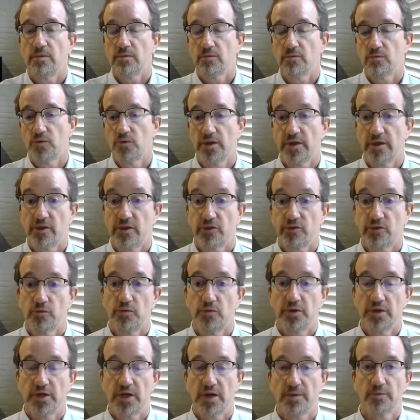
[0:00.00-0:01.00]
really threw
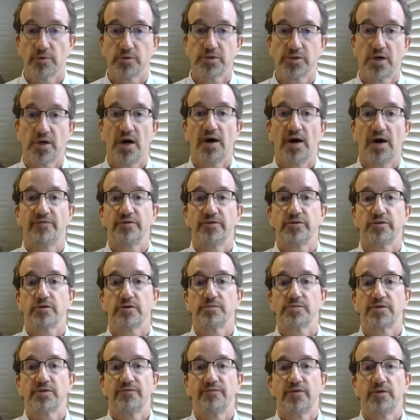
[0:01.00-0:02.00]
the numbers off in
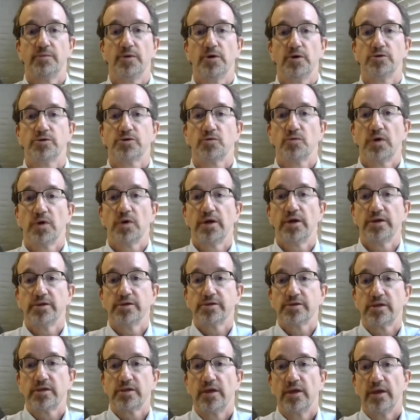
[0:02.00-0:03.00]
terms of their most
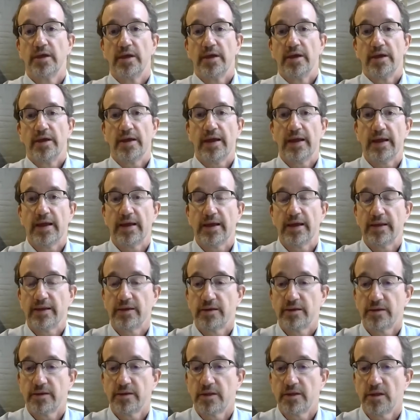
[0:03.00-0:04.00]
raised. And
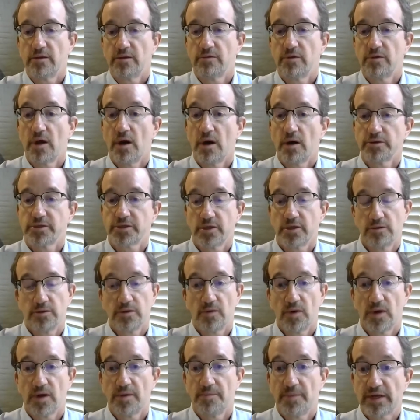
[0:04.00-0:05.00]
also you
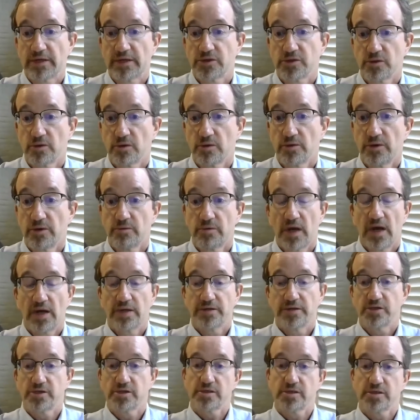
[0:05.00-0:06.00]
want to make sure they're
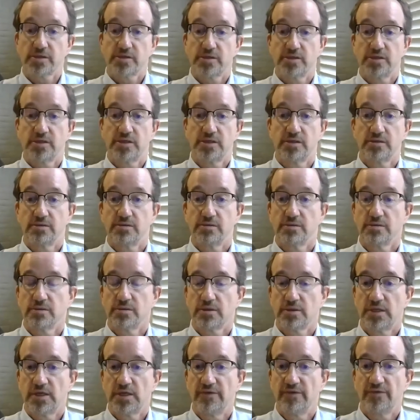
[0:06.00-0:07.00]
not just
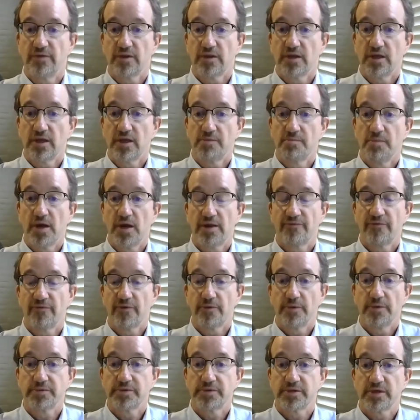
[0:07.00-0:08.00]
getting money
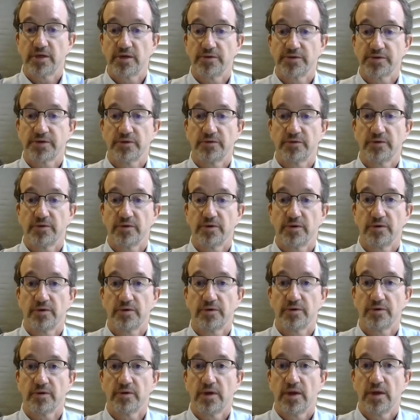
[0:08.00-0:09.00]
from themselves
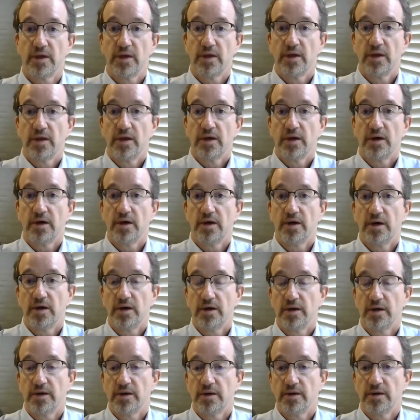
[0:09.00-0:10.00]
or
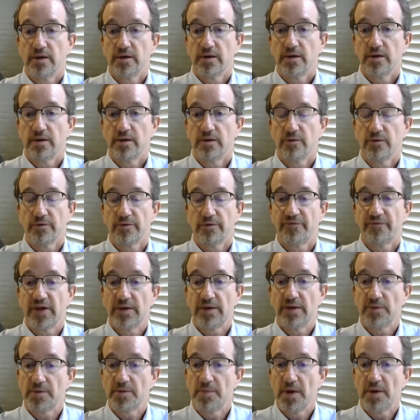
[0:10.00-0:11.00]
their
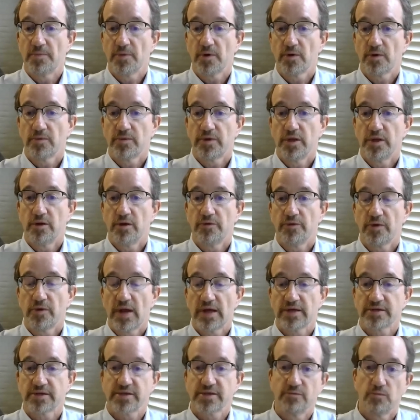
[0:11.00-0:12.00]
family member. They're
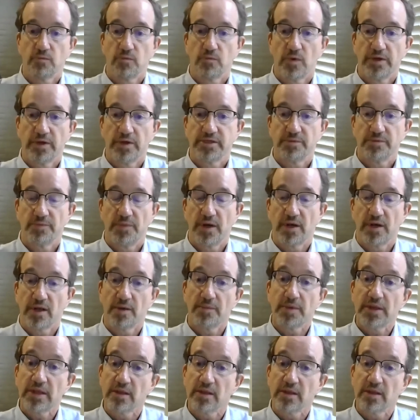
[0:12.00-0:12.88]
actually raising money.